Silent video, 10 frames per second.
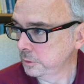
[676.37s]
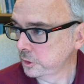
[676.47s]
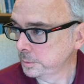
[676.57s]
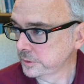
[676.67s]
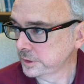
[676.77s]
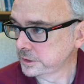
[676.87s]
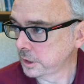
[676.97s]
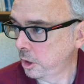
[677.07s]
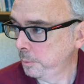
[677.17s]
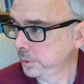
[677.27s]
it up to the
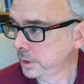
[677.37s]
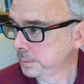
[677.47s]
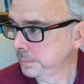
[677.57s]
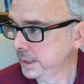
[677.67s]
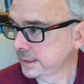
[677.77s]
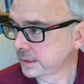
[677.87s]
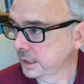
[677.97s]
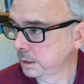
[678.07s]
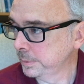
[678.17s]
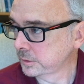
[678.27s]
top, make it a
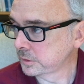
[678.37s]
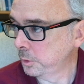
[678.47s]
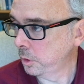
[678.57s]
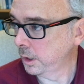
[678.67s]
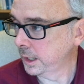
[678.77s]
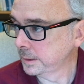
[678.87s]
little bit smaller,